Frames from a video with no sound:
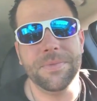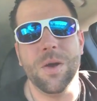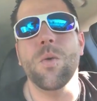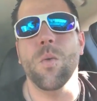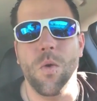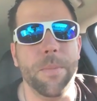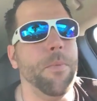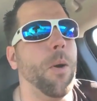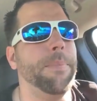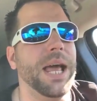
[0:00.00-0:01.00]
One
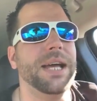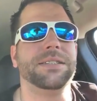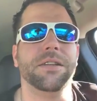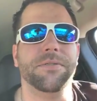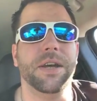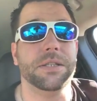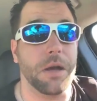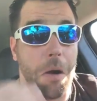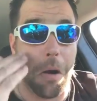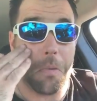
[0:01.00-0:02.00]
more blast to the face, a
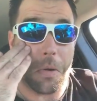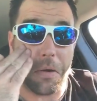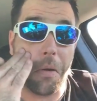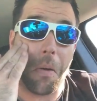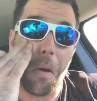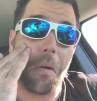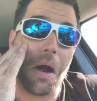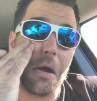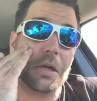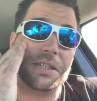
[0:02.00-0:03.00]
hard one too, right
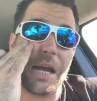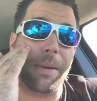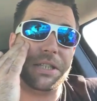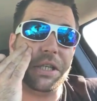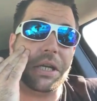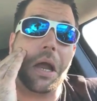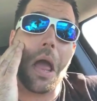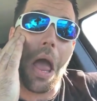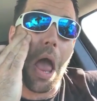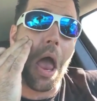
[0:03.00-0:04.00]
here on the side of my cheek.
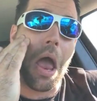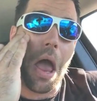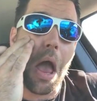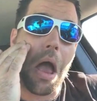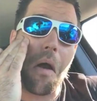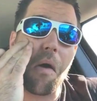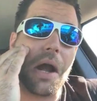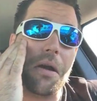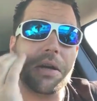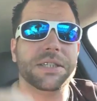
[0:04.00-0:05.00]
Right
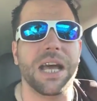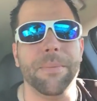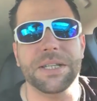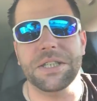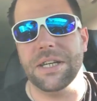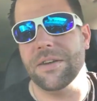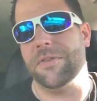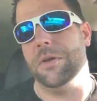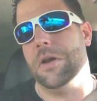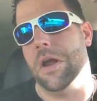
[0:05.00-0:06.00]
here on the side of my cheek. If
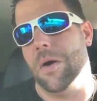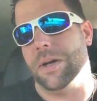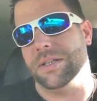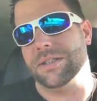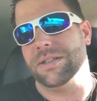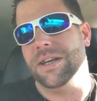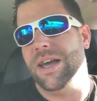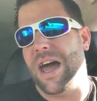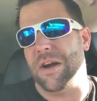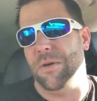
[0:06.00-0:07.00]
you notice,
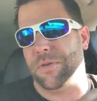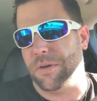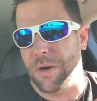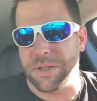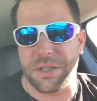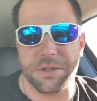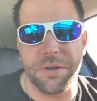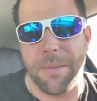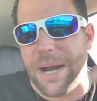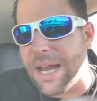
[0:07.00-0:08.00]
I don't know if you'll notice this or
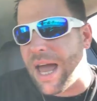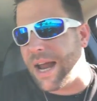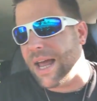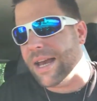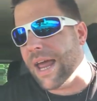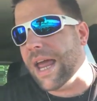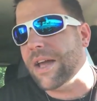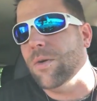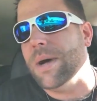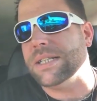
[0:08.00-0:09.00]
not, but I kind of had to
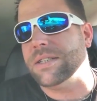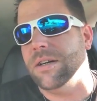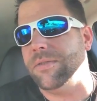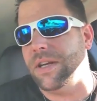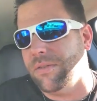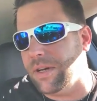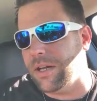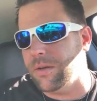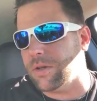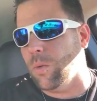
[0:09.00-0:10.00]
angle myself in the
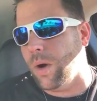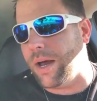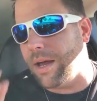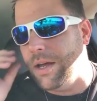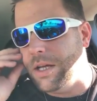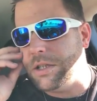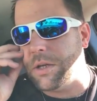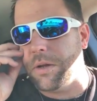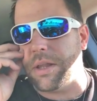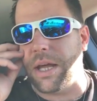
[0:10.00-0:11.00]
videos away
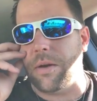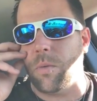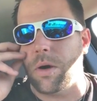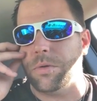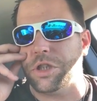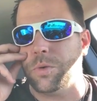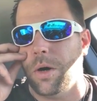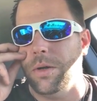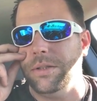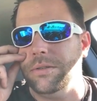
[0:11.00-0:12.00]
so that where it was
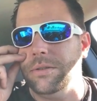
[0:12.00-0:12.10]
swollen,